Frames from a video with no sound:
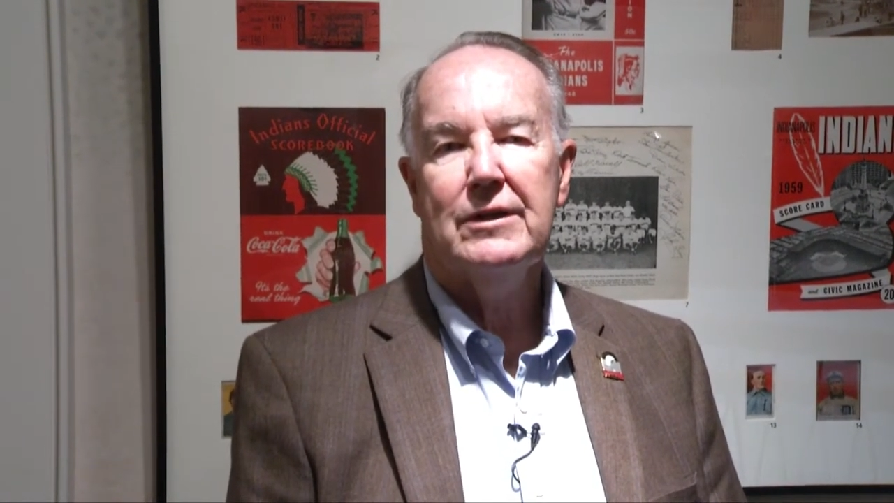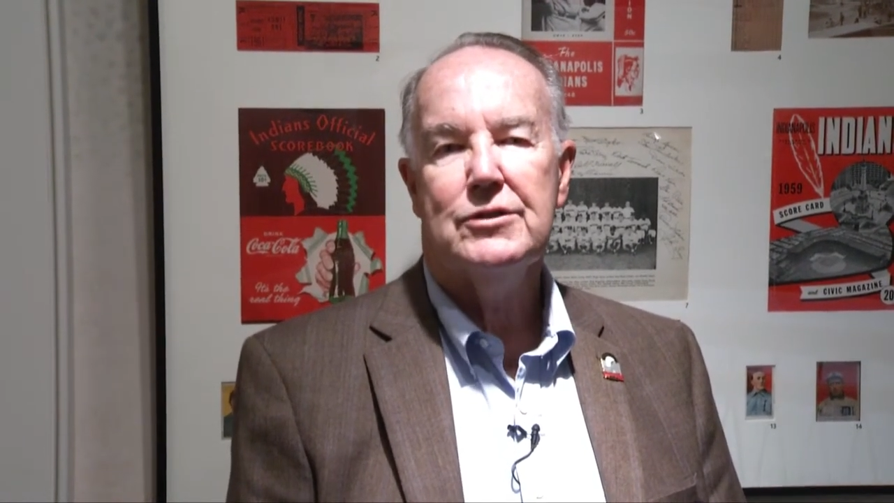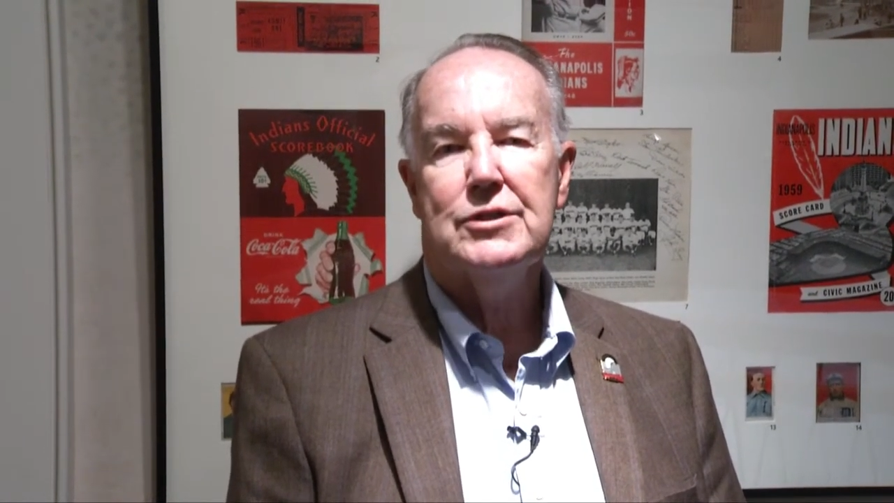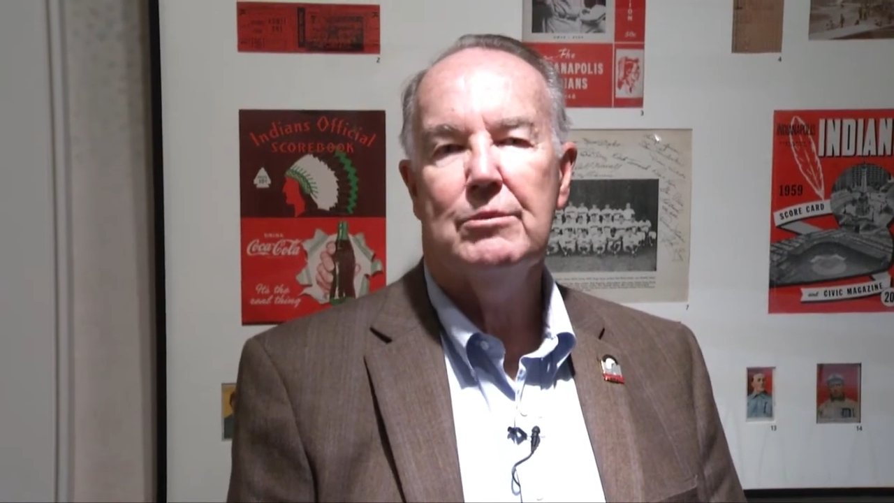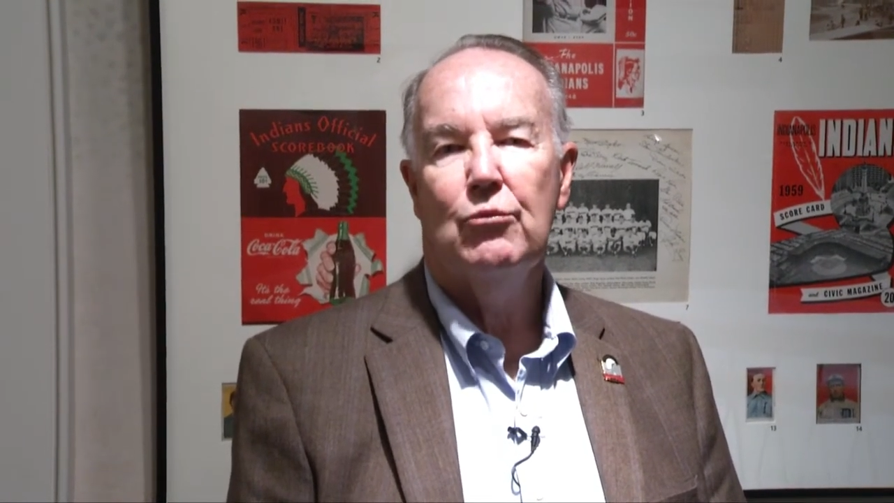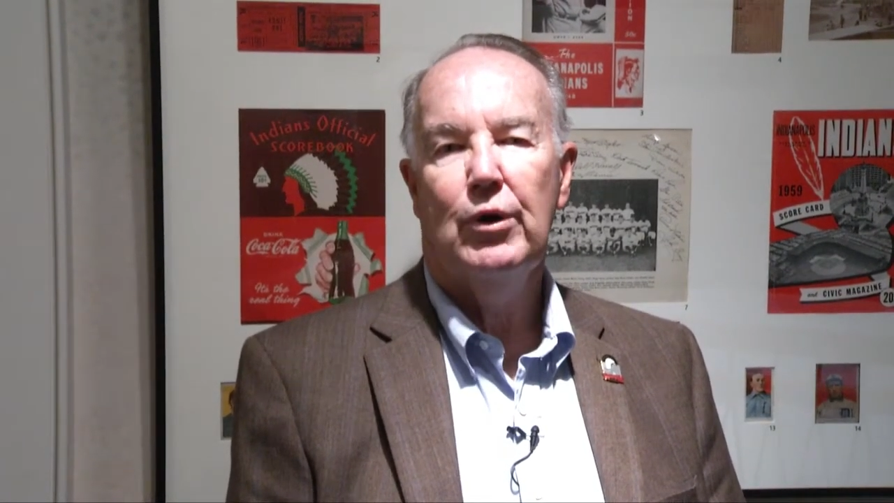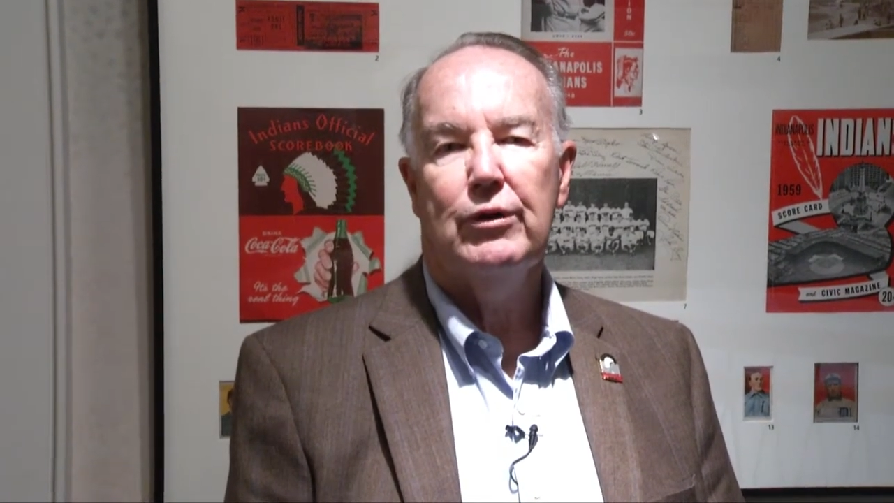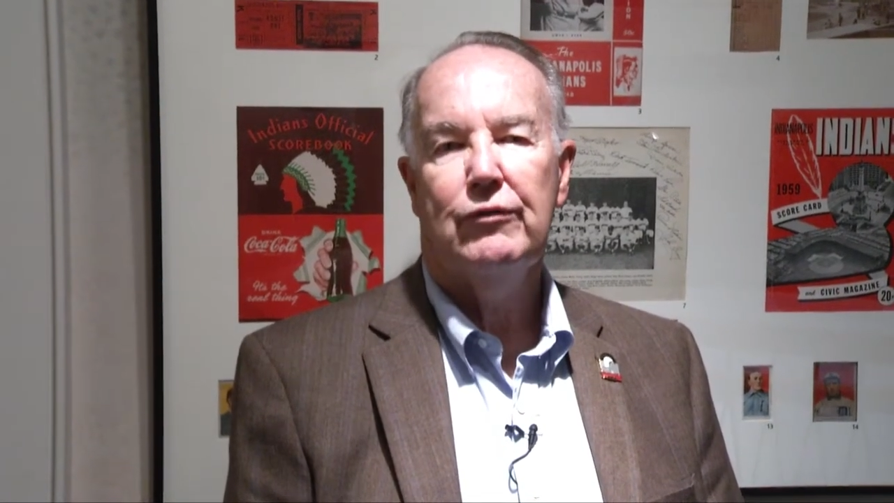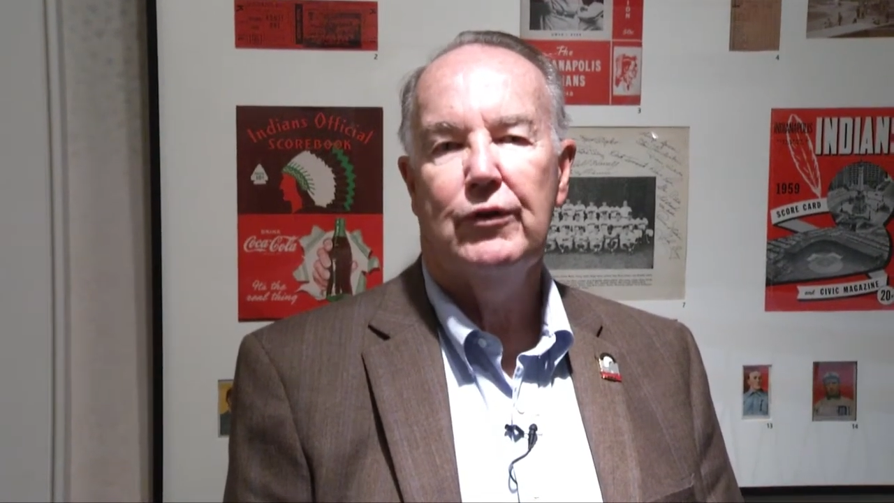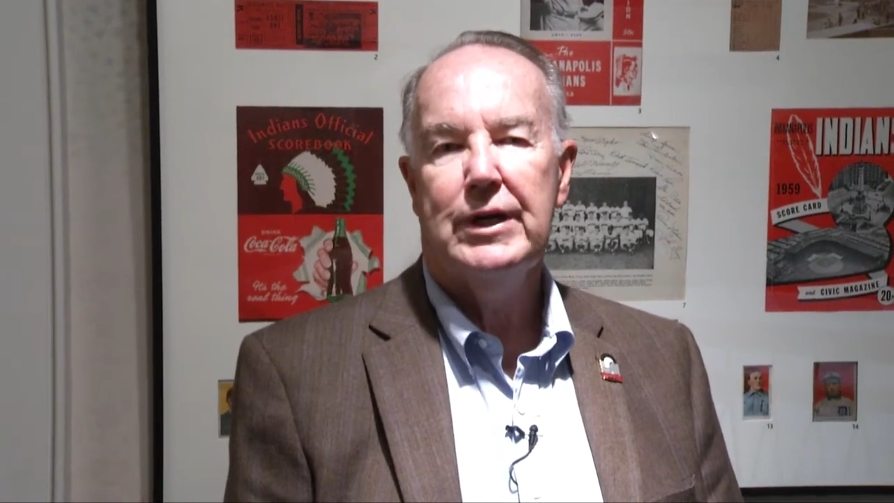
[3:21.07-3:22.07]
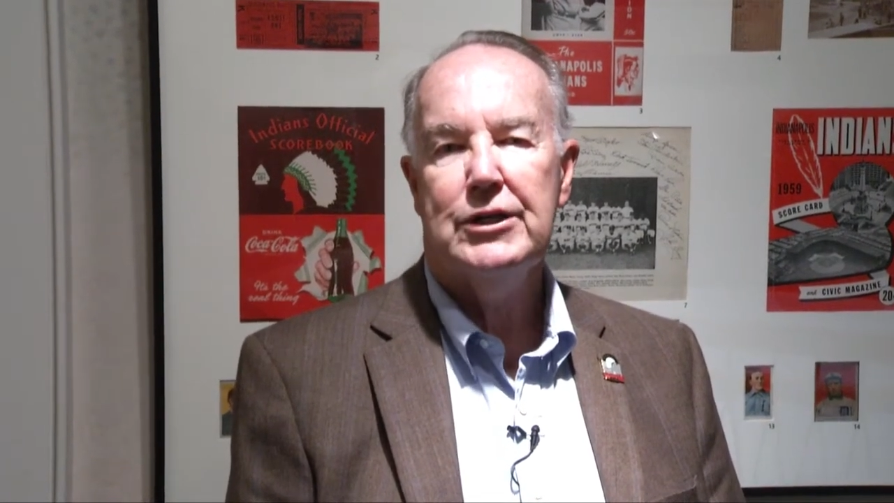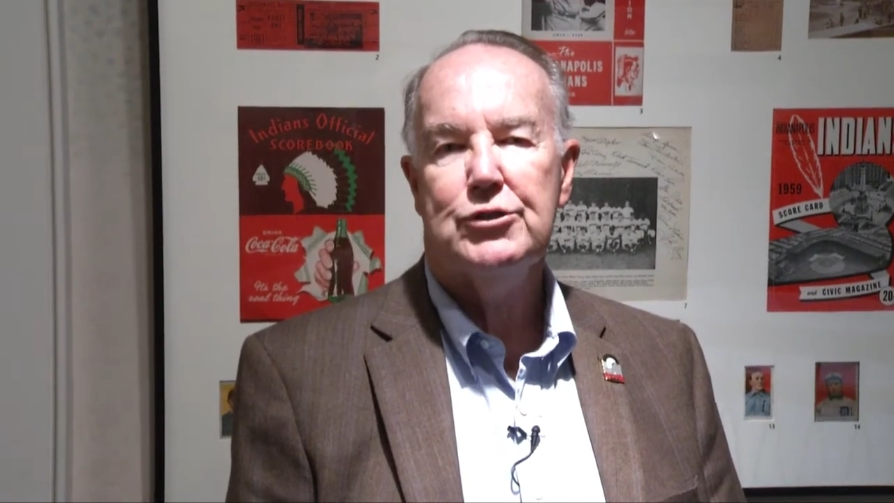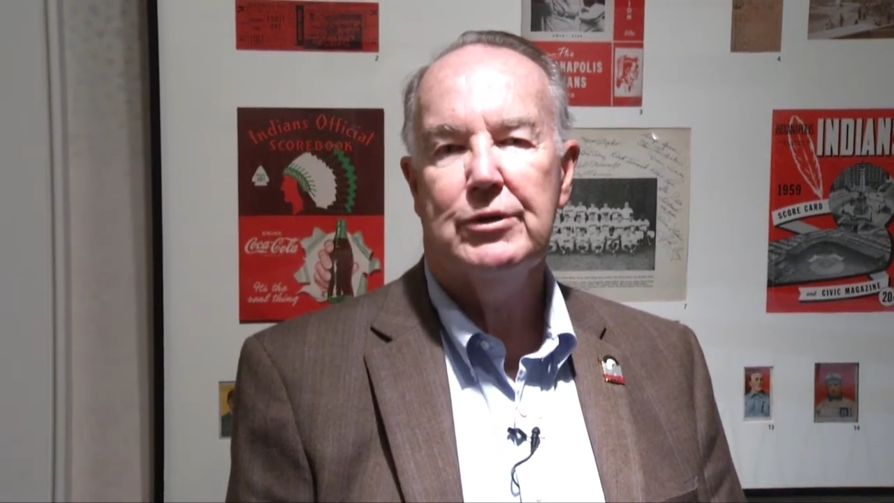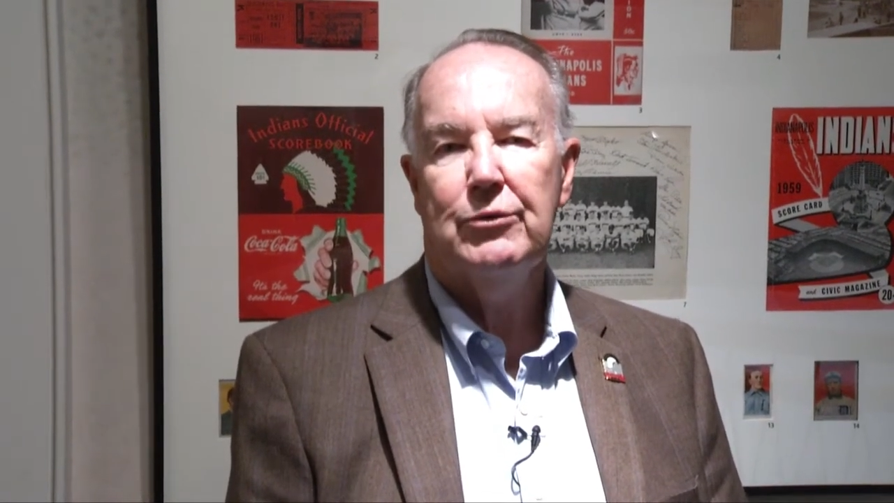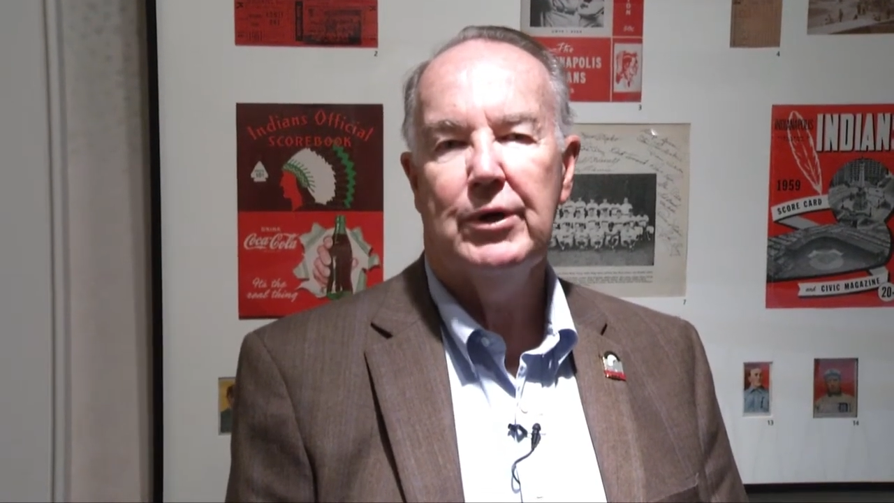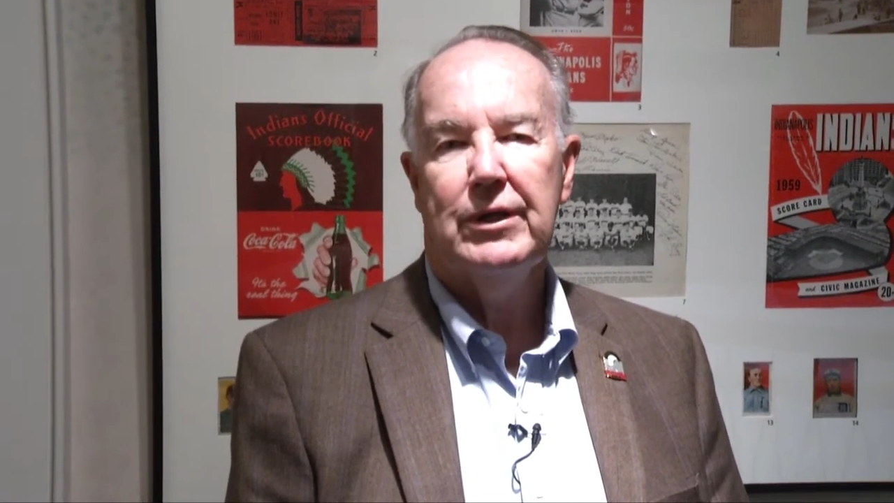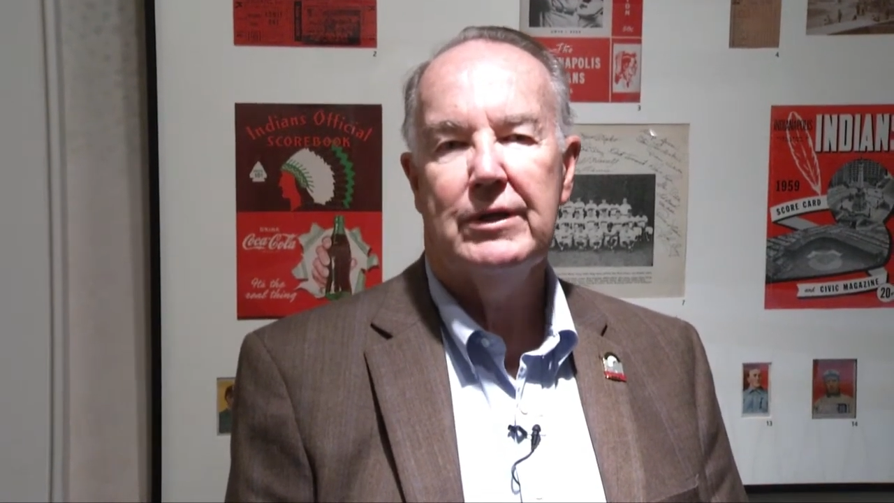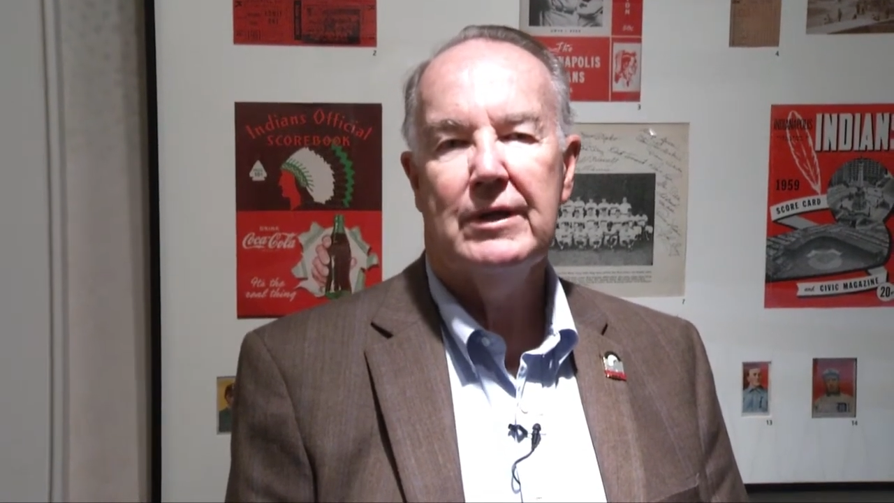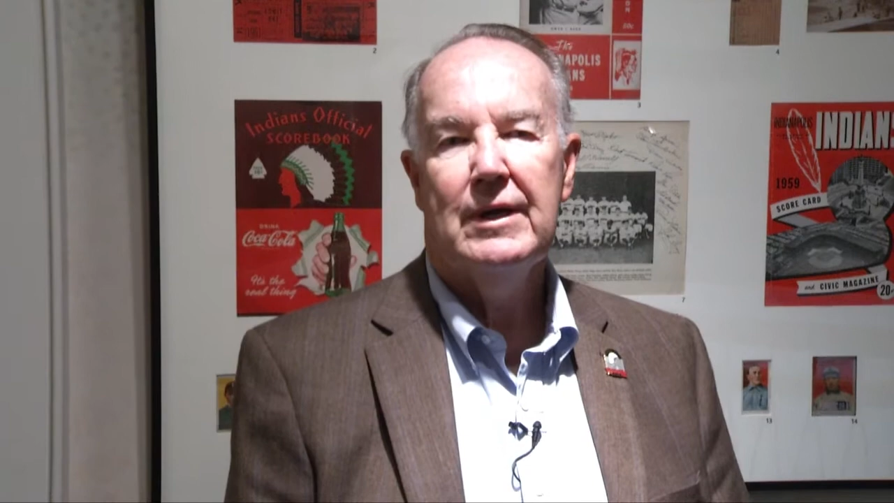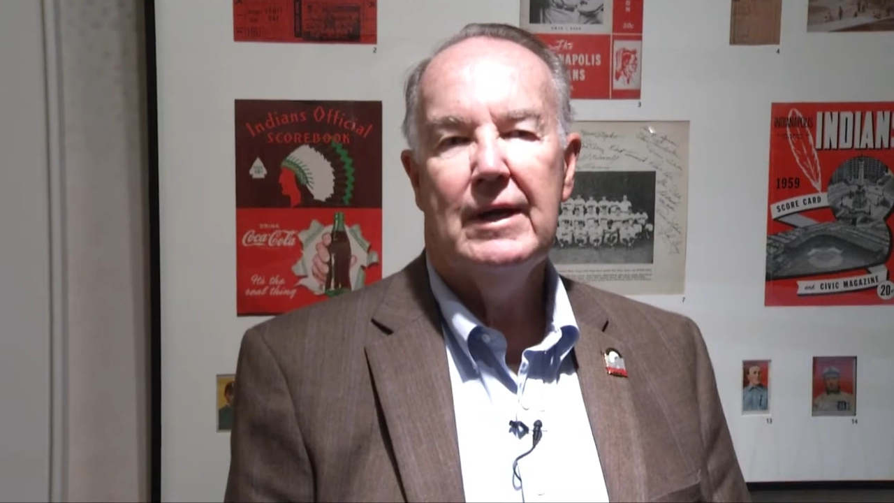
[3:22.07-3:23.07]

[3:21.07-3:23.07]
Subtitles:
there's some wonderful history with it,